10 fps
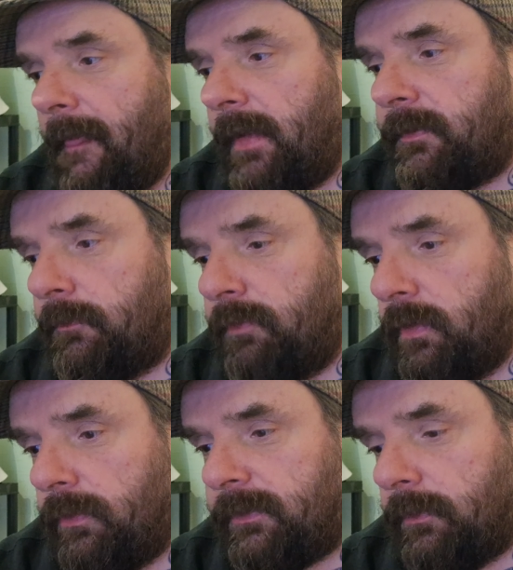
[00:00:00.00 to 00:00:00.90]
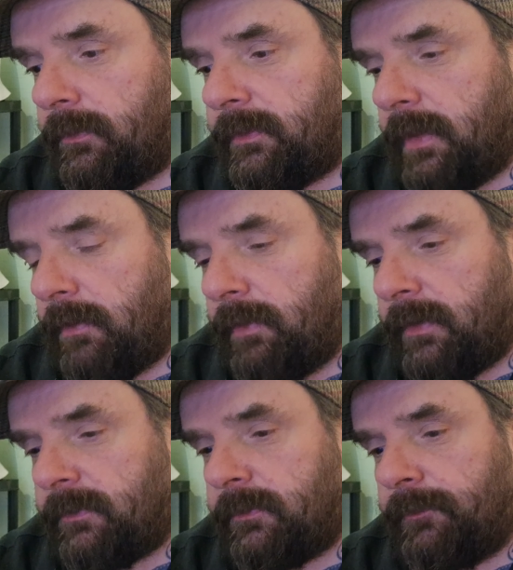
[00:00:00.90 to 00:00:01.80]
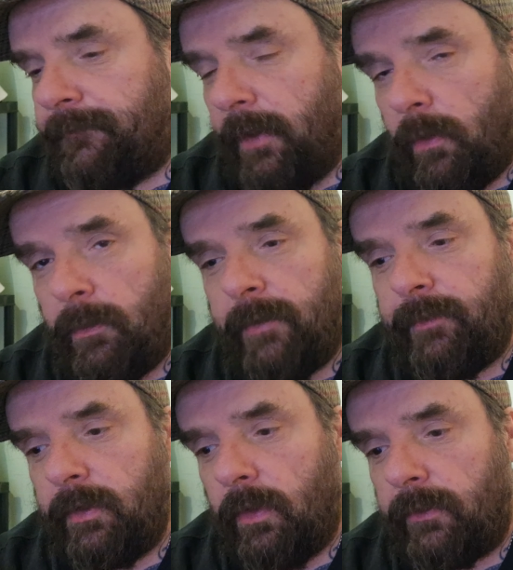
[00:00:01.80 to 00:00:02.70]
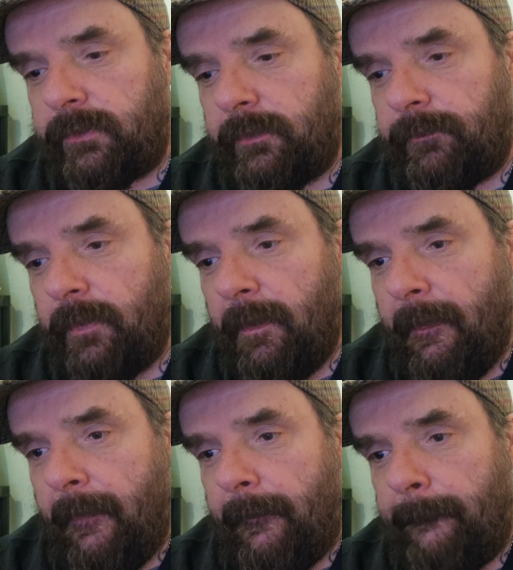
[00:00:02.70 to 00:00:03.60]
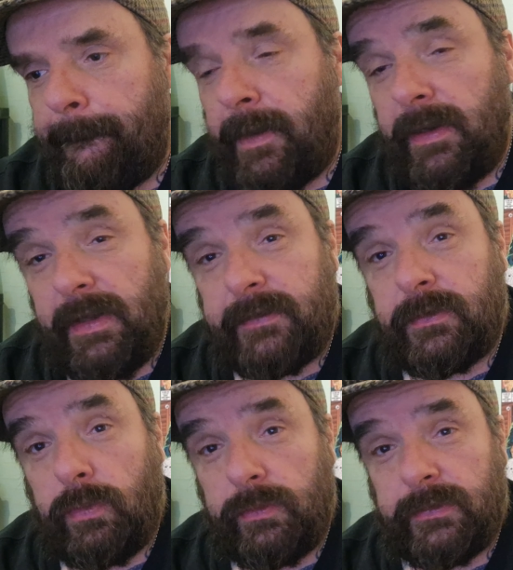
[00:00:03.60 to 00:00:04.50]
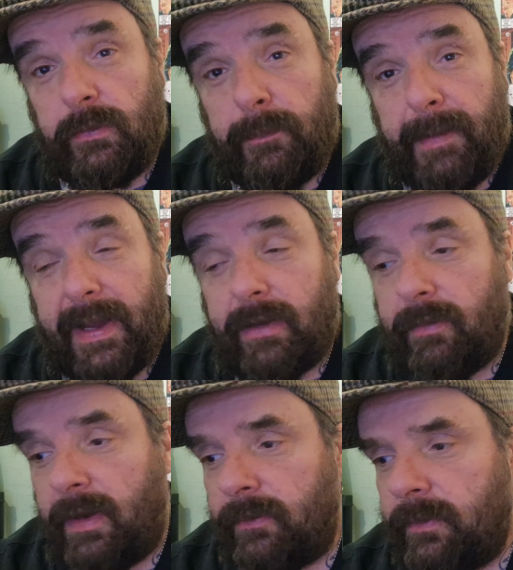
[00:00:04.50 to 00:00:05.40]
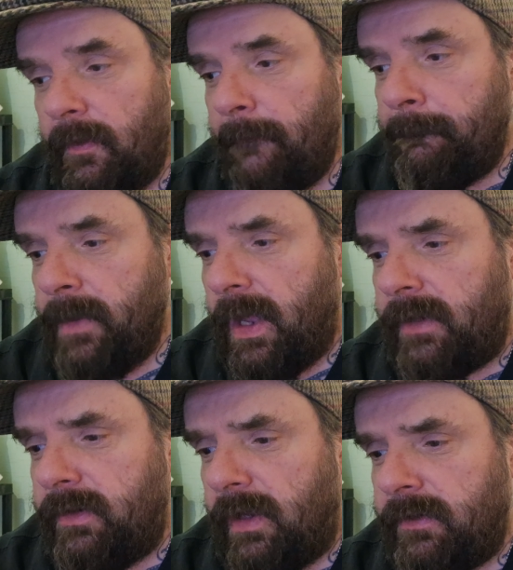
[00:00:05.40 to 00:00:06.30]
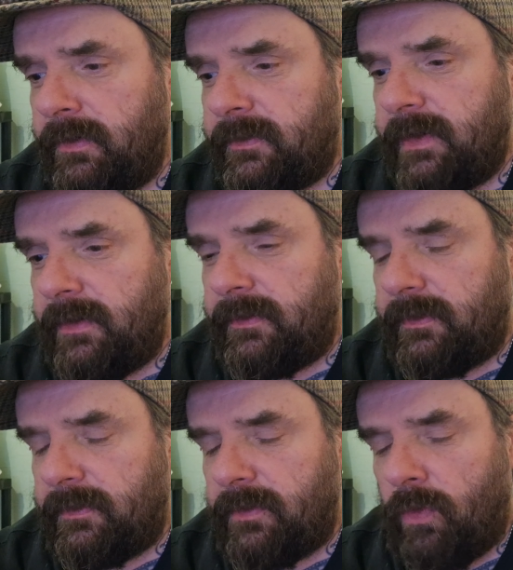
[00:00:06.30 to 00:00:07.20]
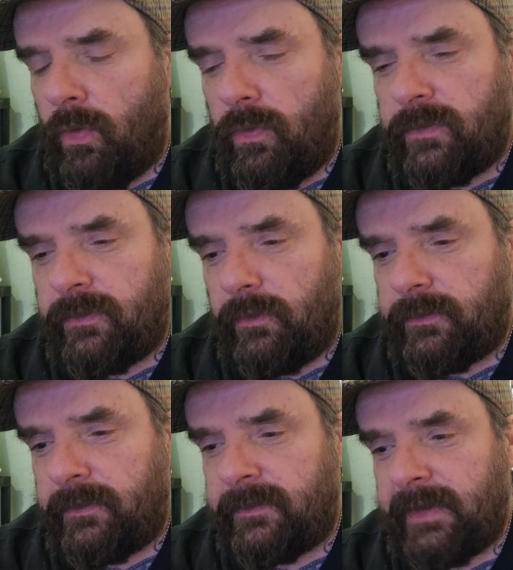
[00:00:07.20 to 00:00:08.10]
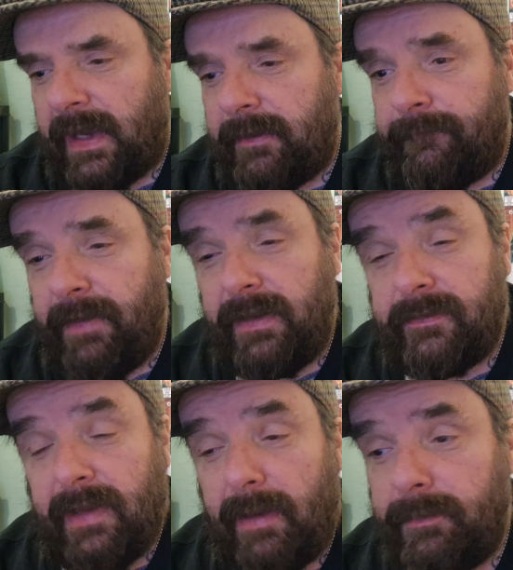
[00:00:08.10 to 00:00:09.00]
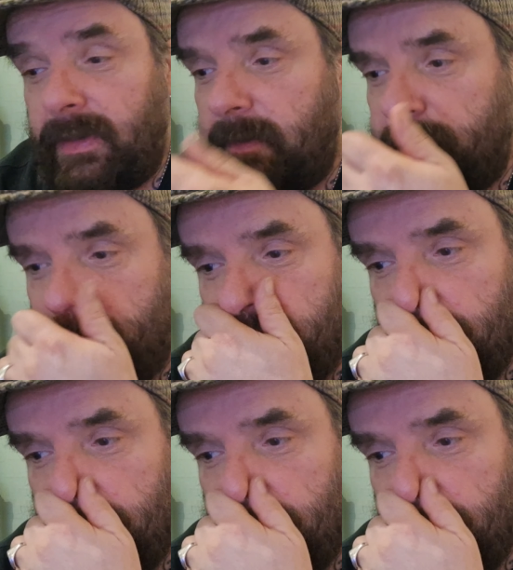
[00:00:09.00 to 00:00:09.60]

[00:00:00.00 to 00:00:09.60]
It's a real sort of serious film with lots of um, political sort of background, and and you see all sorts of sad events happening.